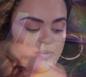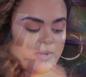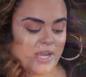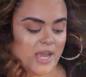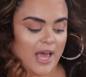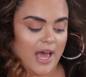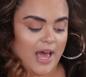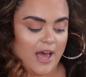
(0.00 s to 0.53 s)
we
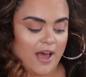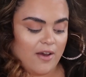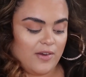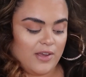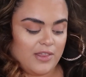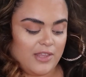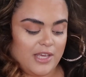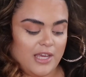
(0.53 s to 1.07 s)

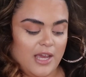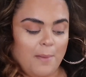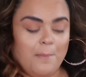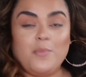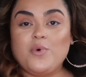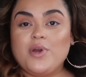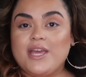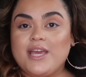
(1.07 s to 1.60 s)
have the
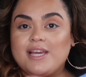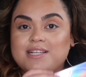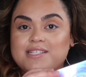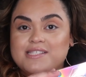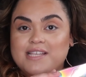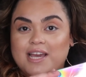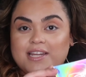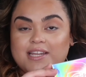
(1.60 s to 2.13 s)
Muy
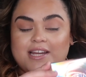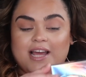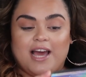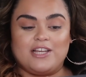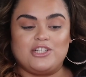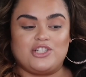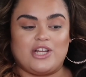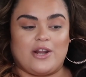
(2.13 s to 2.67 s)
Excited
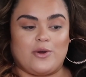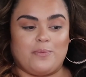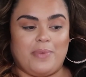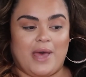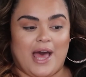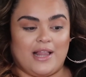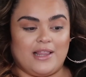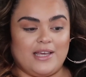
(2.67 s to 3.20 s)
eyeshadow
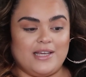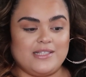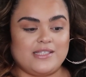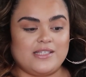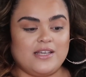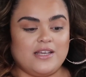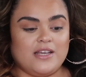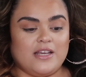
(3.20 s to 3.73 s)

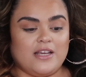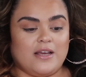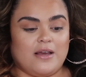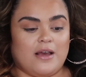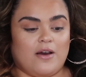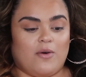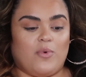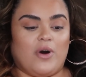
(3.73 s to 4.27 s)
palette.
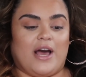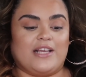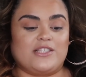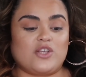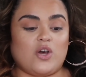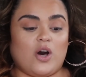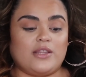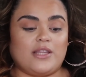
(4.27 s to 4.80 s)
Well,
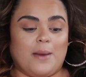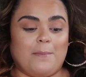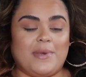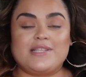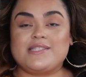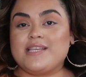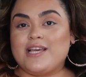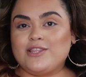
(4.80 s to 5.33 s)
it's called Me
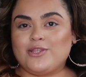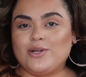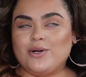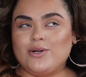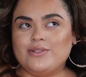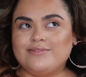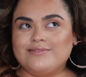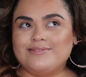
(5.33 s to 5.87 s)

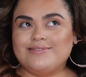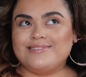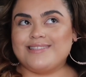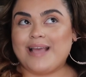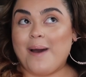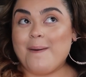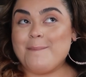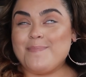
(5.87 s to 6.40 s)
Siento
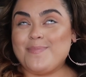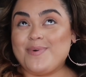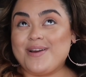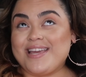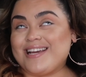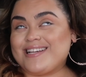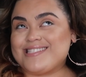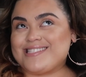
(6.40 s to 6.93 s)

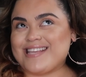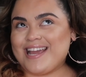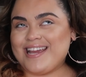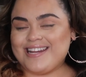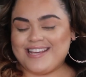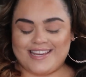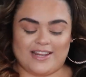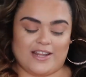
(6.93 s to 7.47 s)
Muy
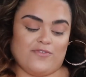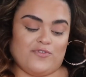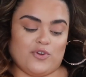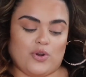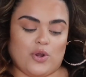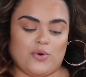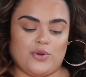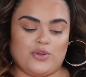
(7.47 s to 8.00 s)
Excited. If you
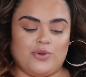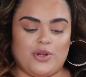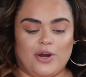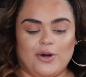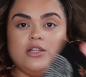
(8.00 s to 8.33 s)
know, you know.